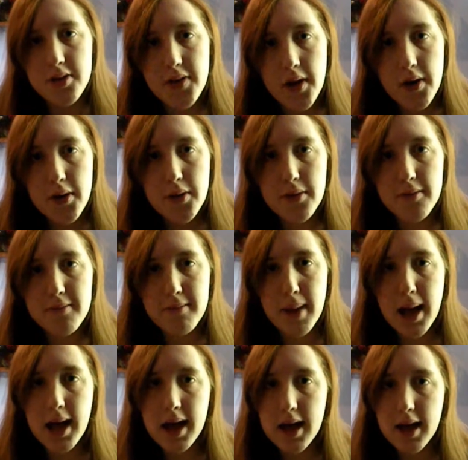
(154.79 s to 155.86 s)
So
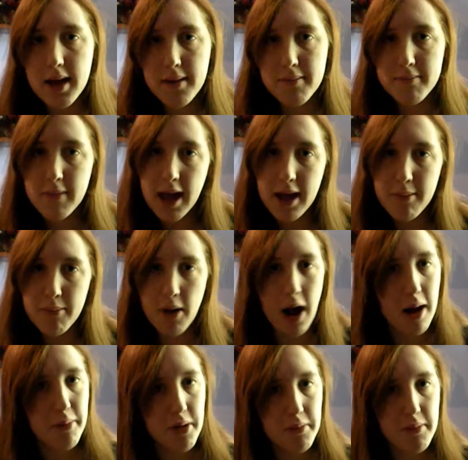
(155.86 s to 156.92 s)
my main
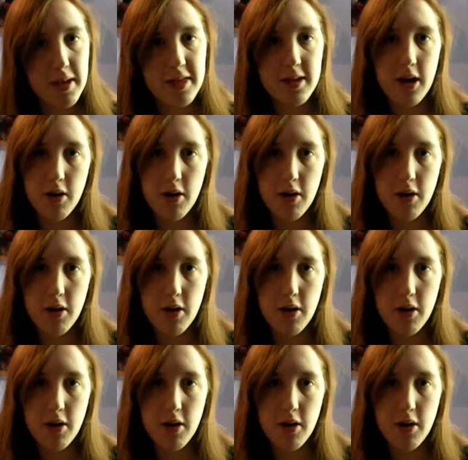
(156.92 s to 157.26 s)
problem with